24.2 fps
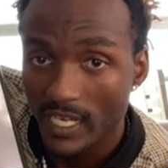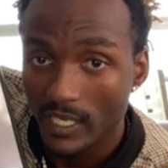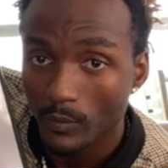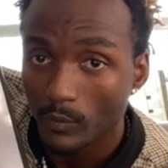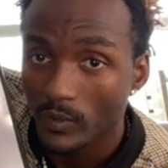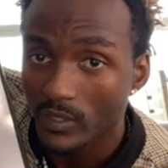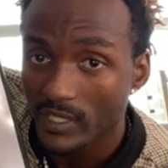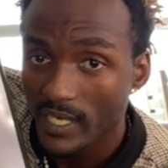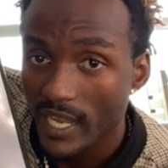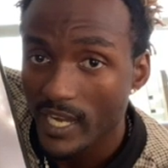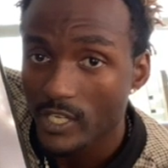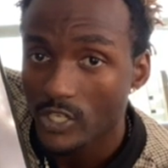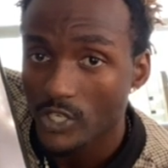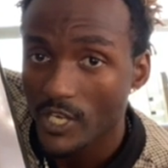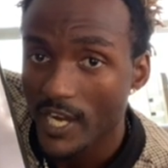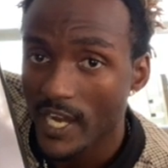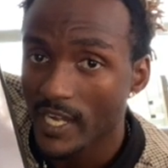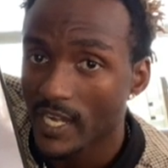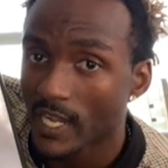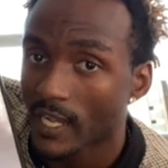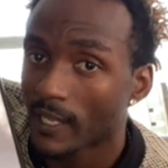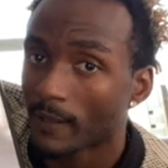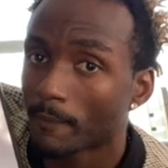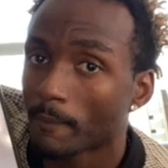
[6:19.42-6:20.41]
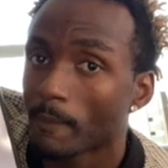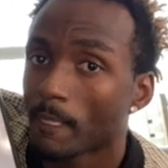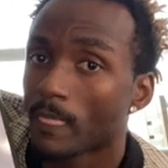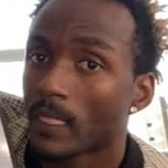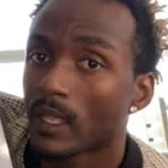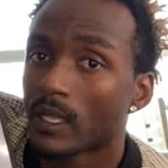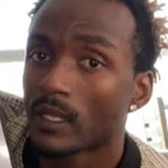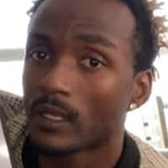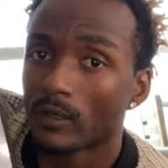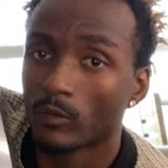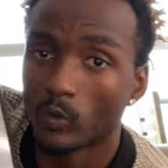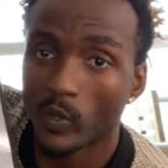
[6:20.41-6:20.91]
with day trading,
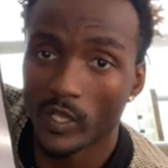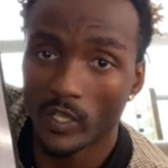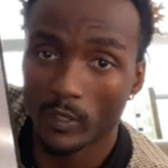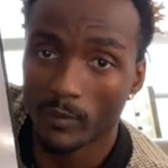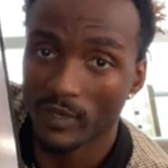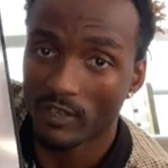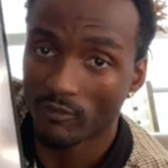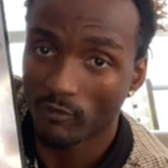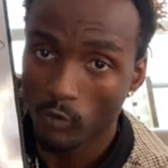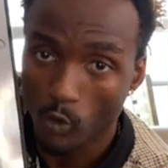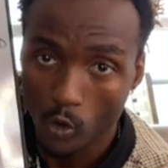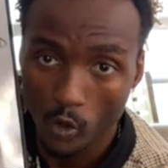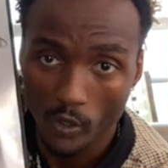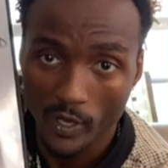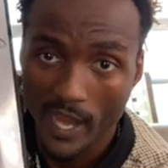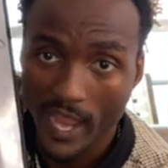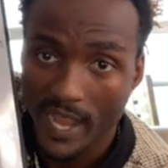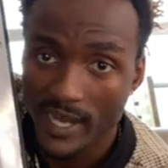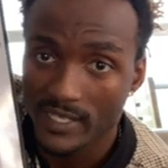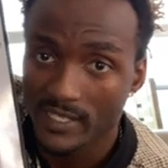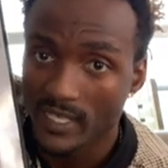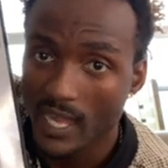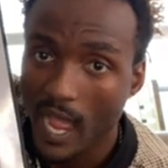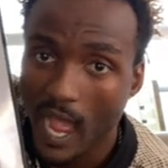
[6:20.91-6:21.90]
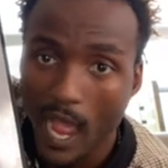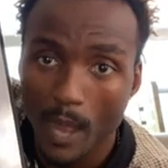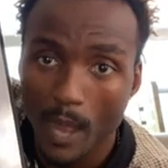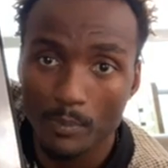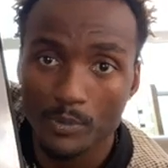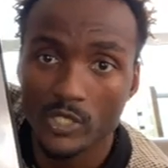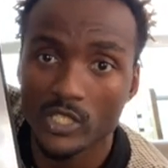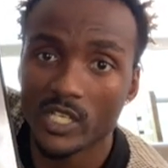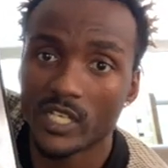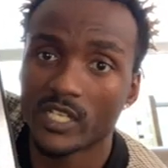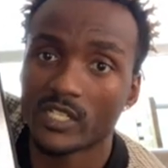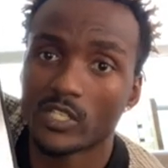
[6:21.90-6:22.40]
whether it be Forex,
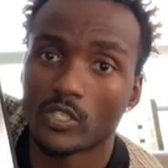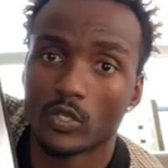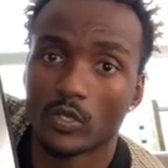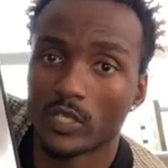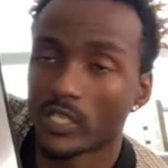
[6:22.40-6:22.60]
options, so on and